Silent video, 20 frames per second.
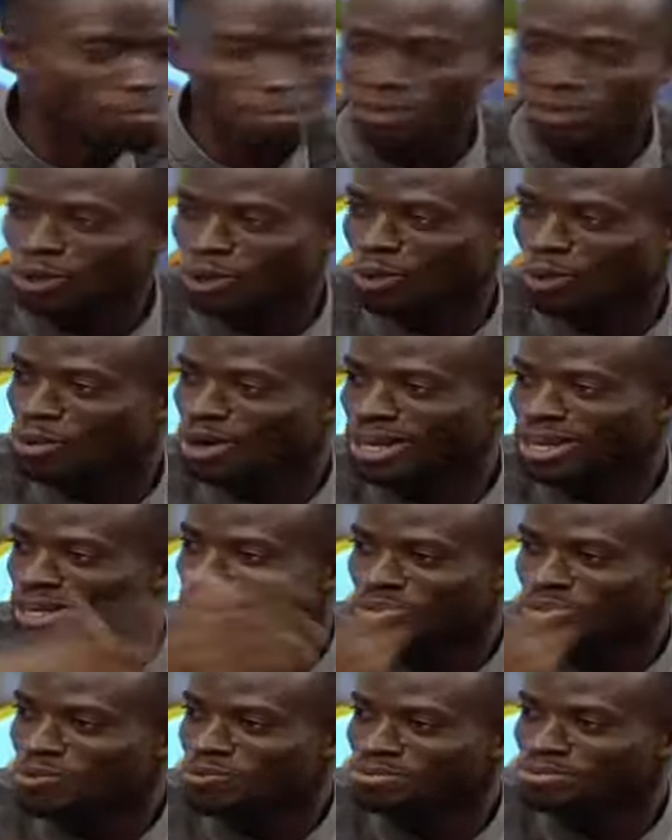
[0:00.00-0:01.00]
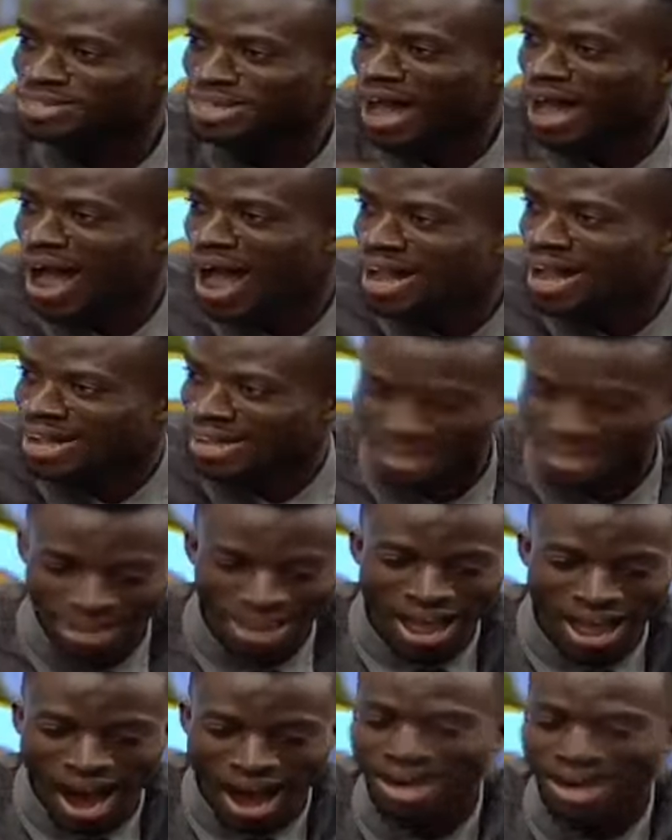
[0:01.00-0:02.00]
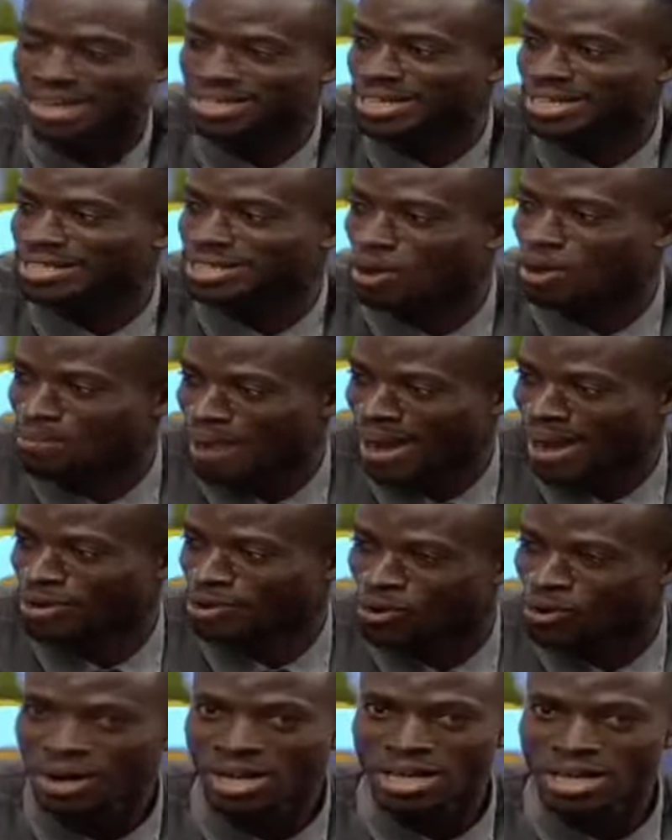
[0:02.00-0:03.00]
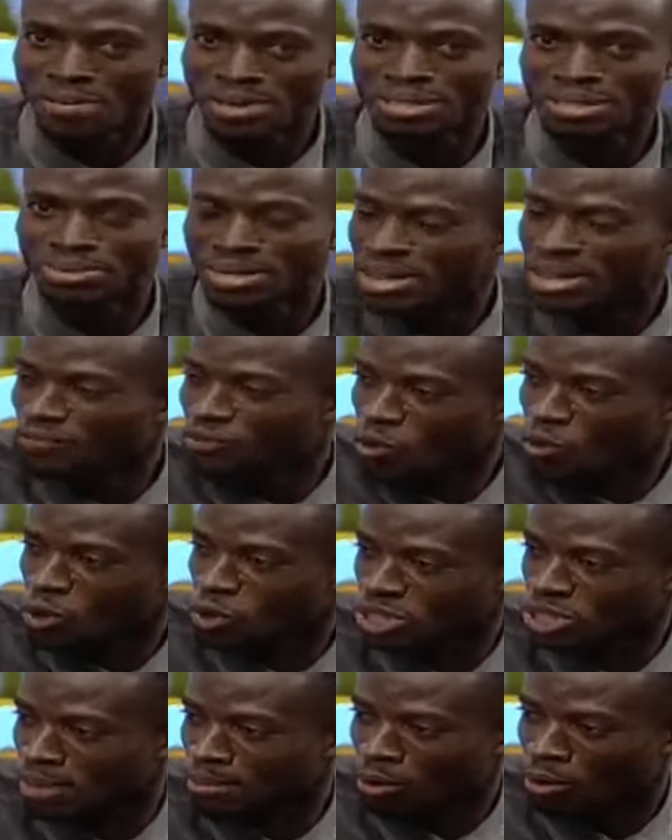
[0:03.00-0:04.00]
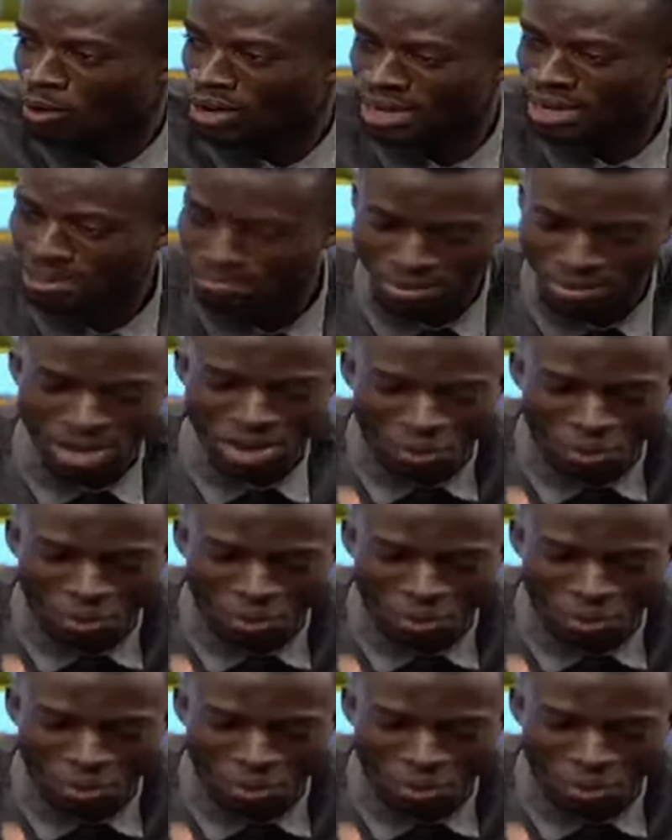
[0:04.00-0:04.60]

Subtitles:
Moton or Mokika Gumsa. How can such a minor, a bit of your focus ever call him?